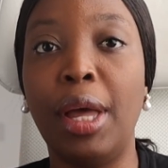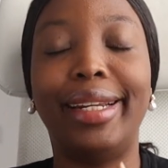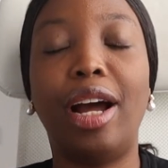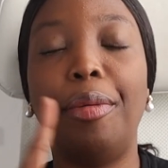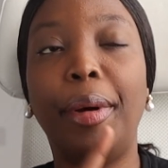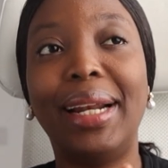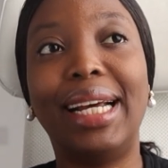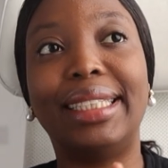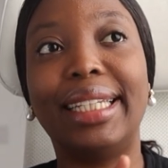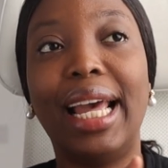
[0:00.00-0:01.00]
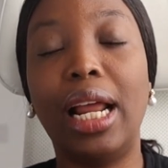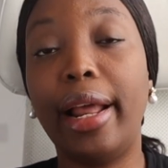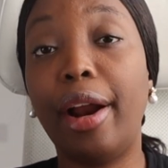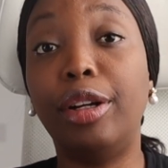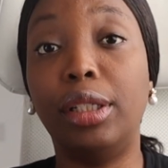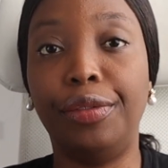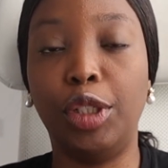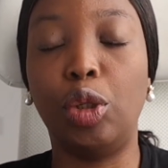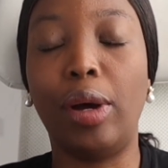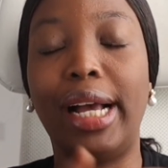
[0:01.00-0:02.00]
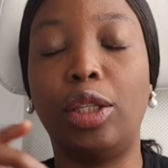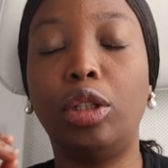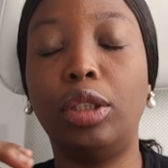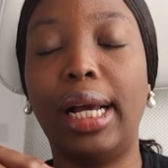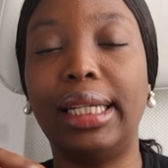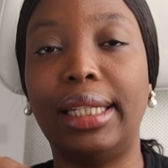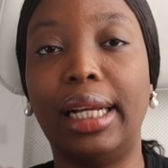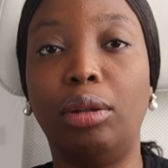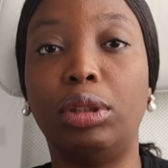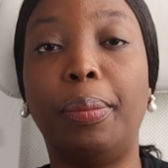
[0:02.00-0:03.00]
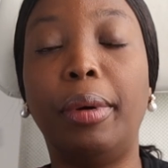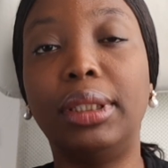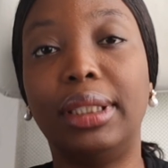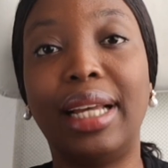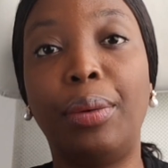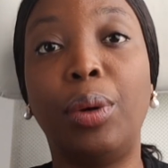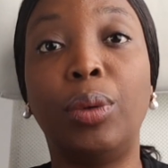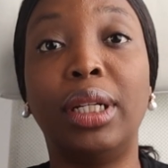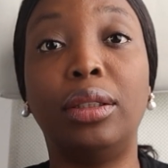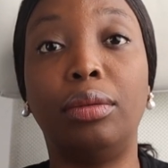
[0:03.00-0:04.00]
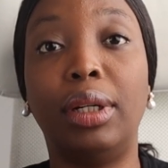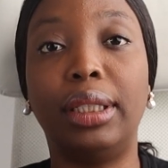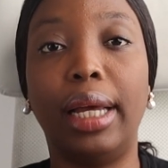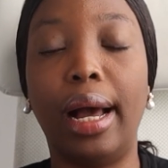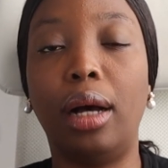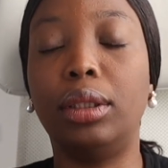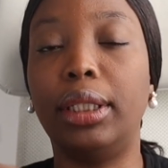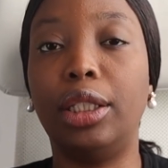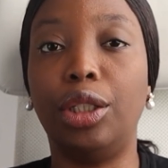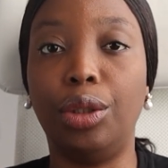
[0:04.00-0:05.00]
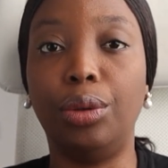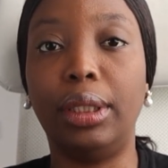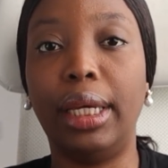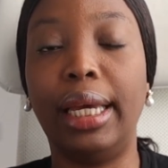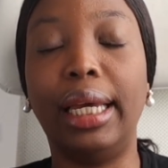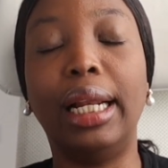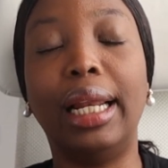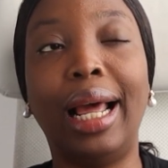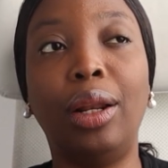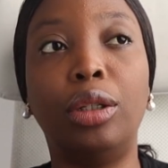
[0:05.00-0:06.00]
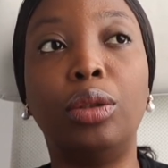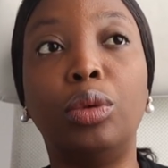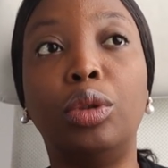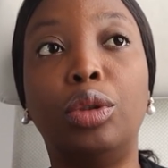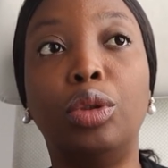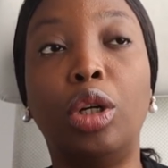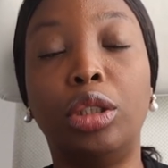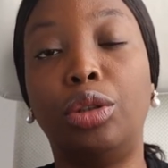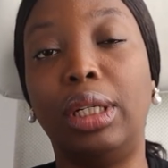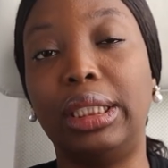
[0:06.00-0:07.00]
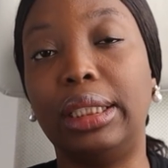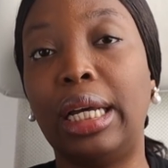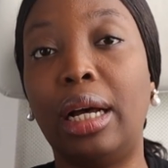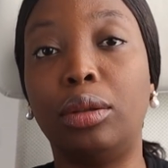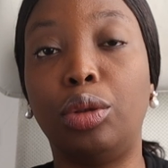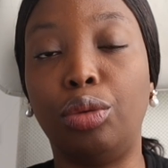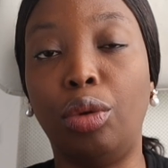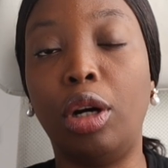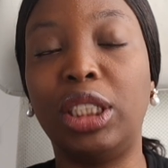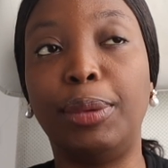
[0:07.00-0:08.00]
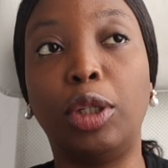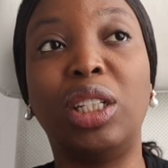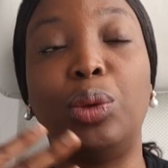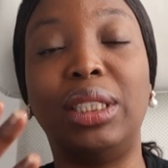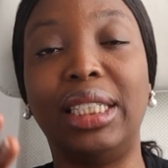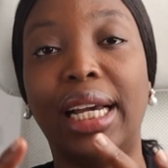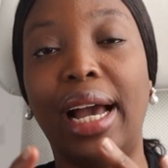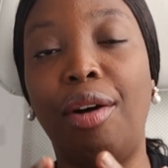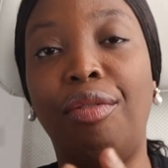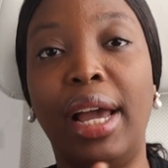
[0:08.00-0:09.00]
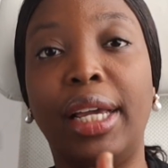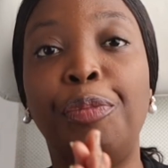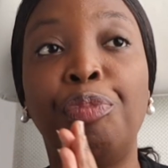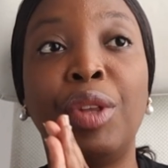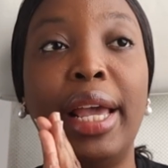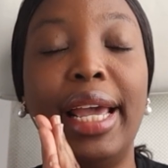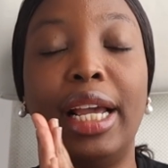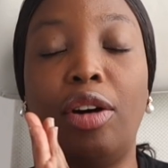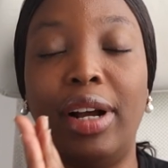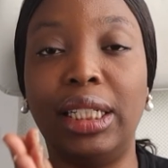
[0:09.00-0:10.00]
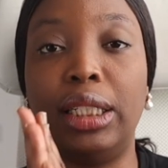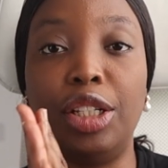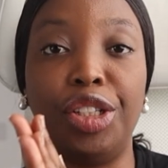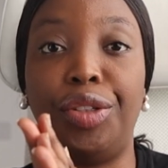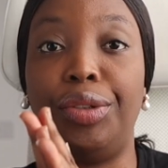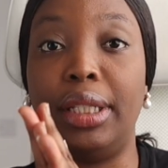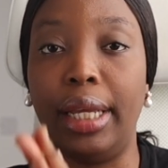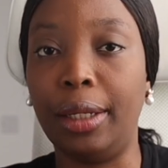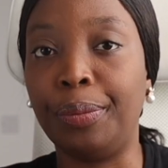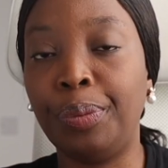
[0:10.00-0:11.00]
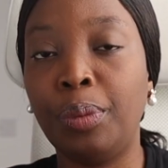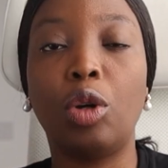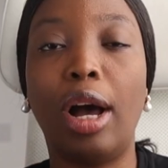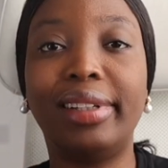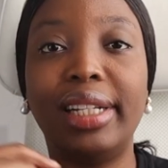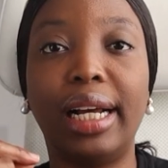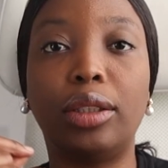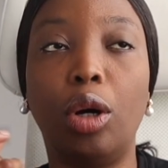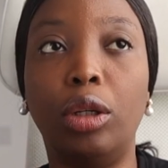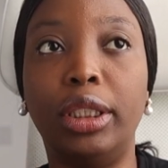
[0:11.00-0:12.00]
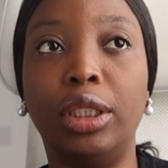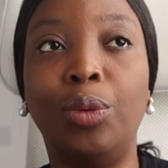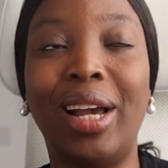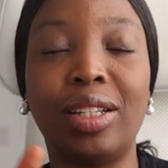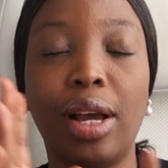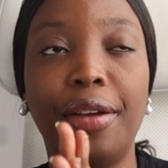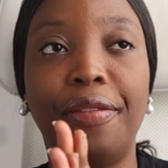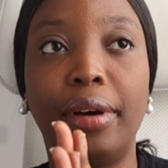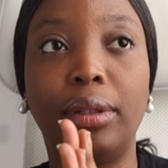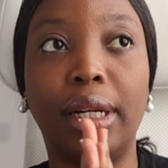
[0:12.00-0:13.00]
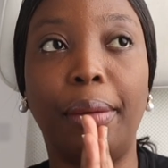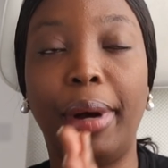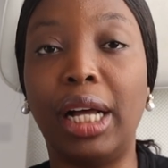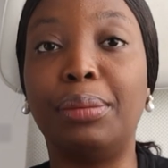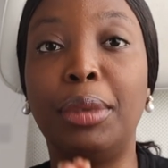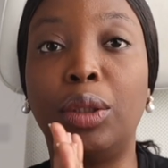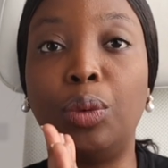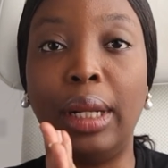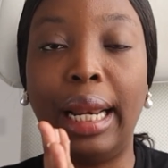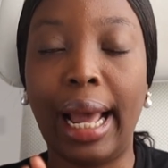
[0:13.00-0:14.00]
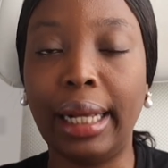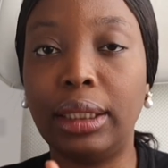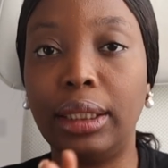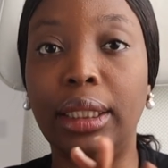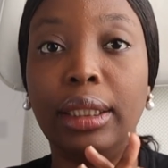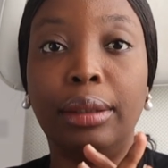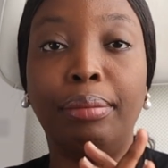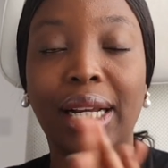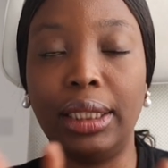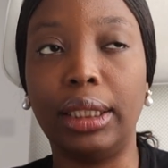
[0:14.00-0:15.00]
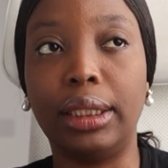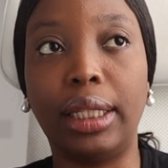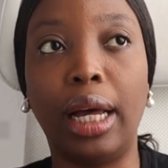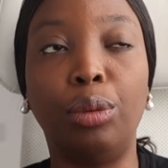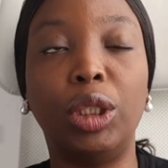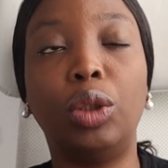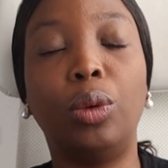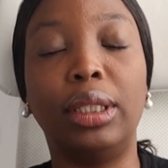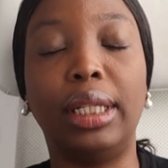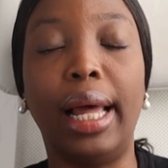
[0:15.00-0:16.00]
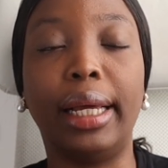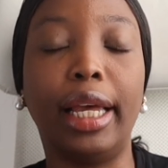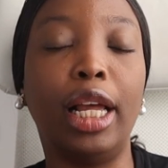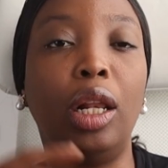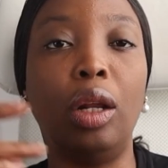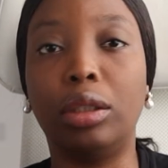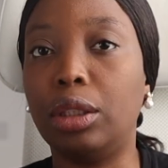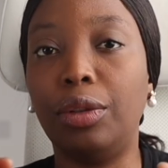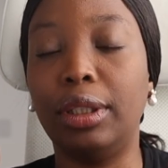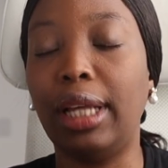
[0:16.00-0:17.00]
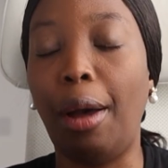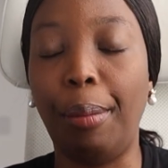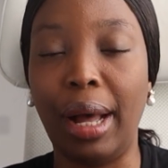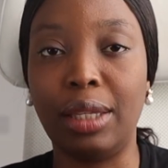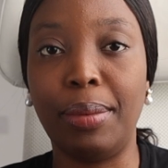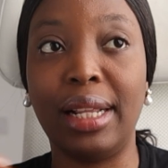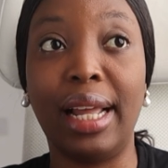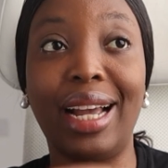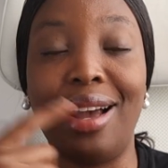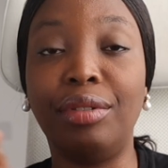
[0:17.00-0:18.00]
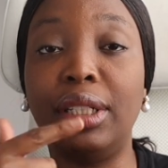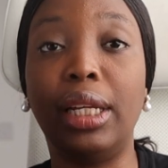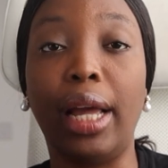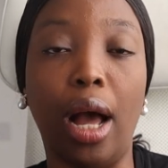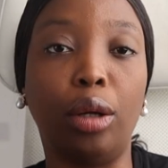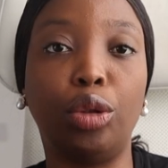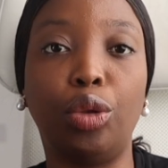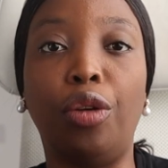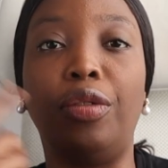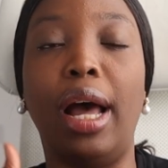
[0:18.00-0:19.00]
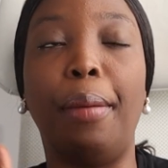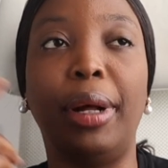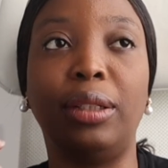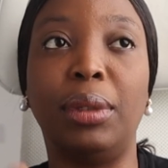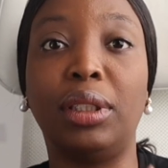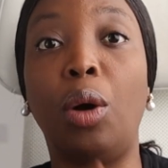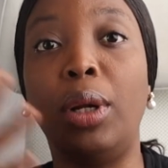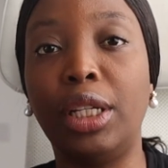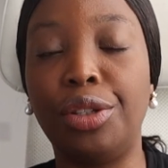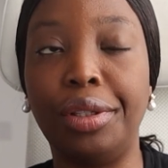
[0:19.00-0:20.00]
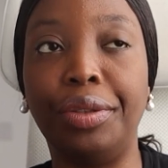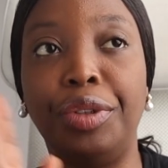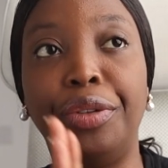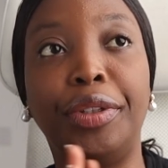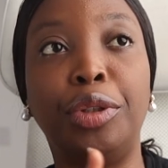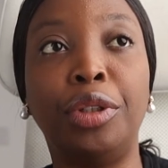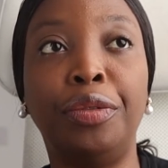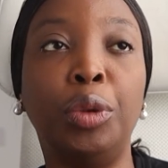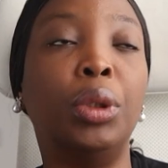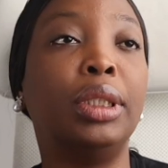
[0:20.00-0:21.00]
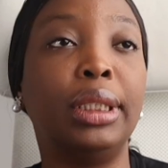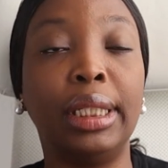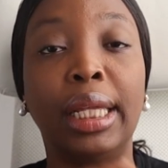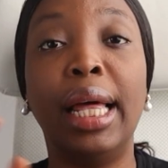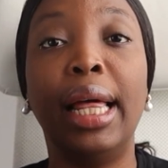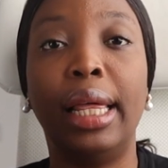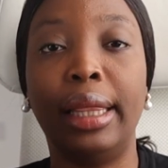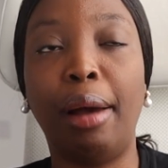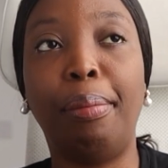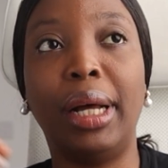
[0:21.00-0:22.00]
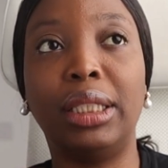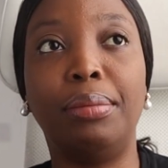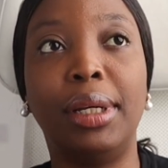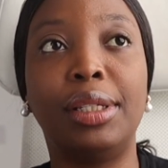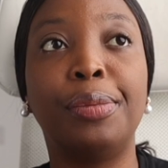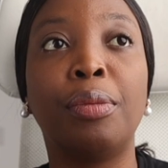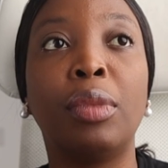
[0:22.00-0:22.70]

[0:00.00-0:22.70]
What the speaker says: Now, remember that earlier on in the video, I told you guys that there was a point in time when we wanted to rent a house here in the UK, a landlord would not rent his house to us because we didn't have like a credit history then. So after that ordeal, we actually found an apartment we liked in Manchester, which was like a luxurious apartment. Like, I even did a house tour of that apartment. I'll link it to this video for those of you who want to see the apartment.